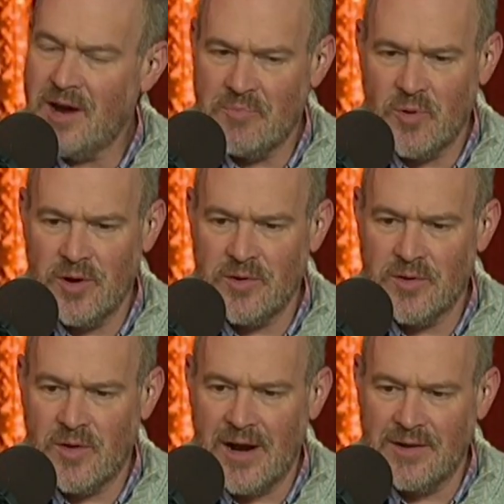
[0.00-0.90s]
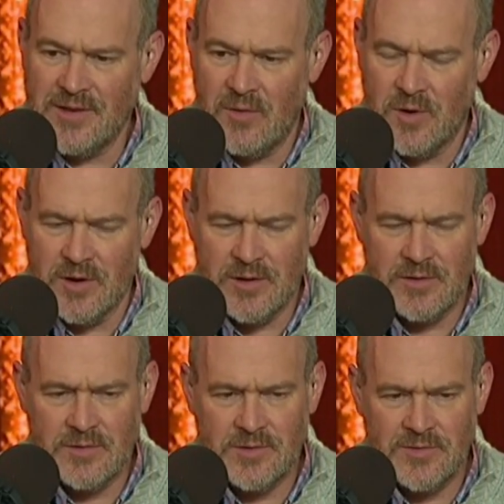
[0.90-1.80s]
airport or, or, how does that
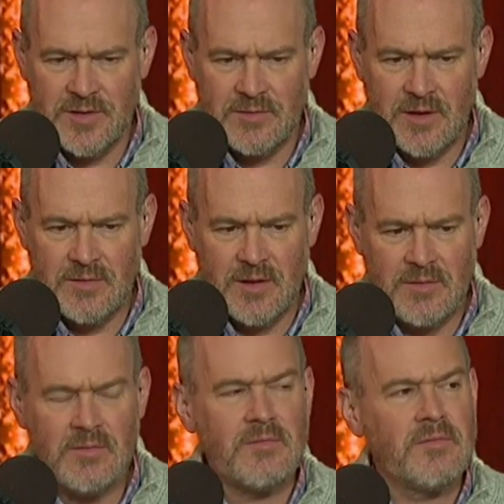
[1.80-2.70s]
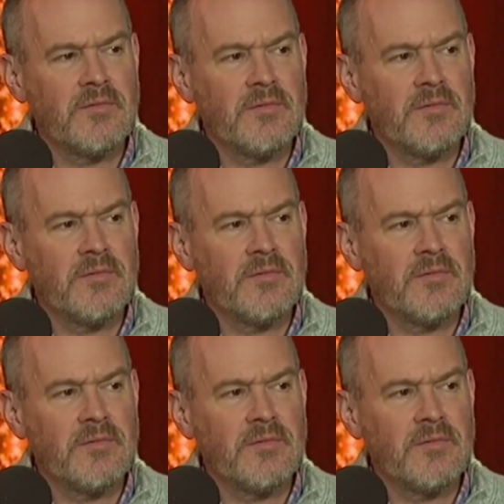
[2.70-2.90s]
work just because oh, i don't drive